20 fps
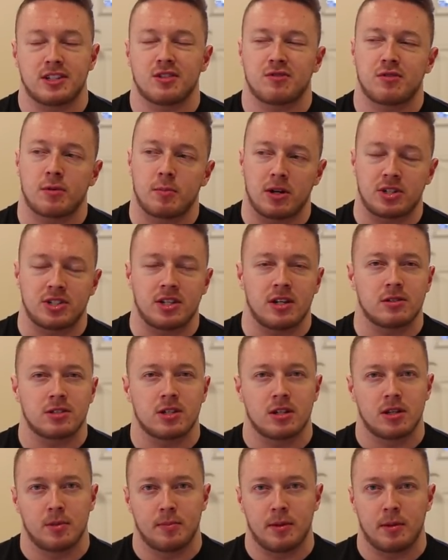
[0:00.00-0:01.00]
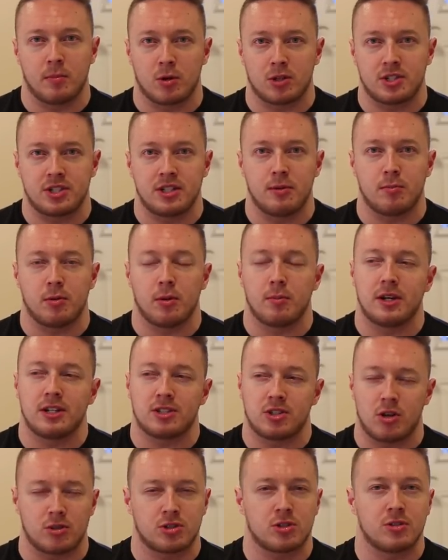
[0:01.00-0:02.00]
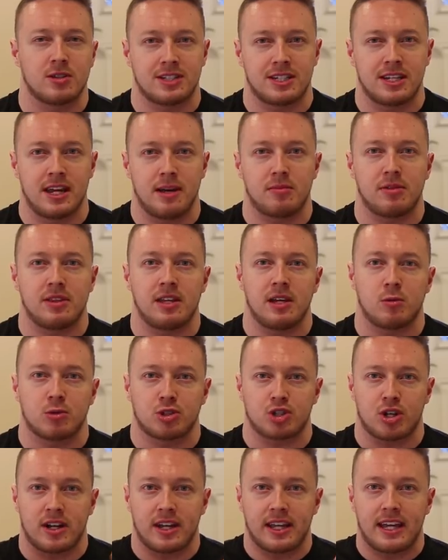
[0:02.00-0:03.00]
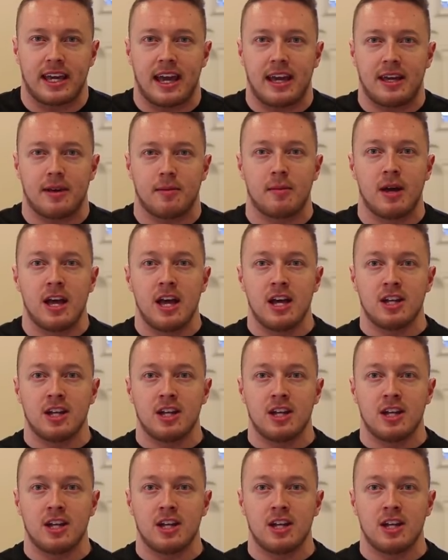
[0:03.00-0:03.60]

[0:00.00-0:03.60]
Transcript: So for Marcellus, a little bit more simple, but it's also the same thing. We're trying to get him